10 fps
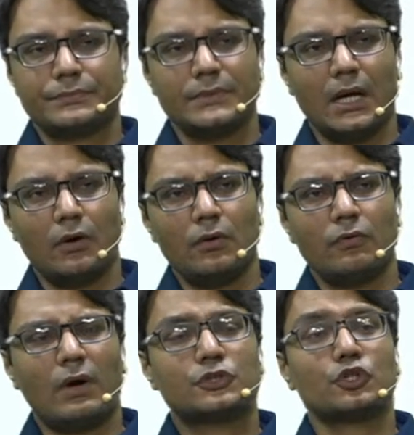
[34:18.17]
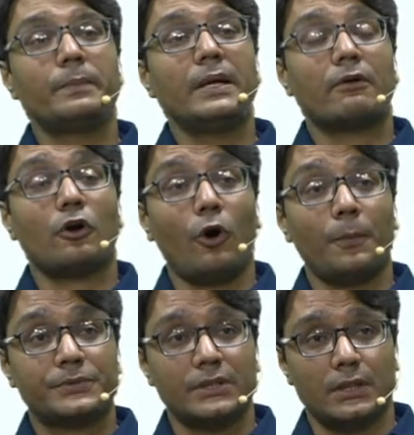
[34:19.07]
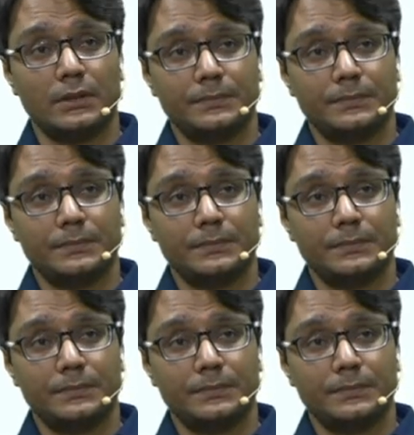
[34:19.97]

Now, what should be our optional?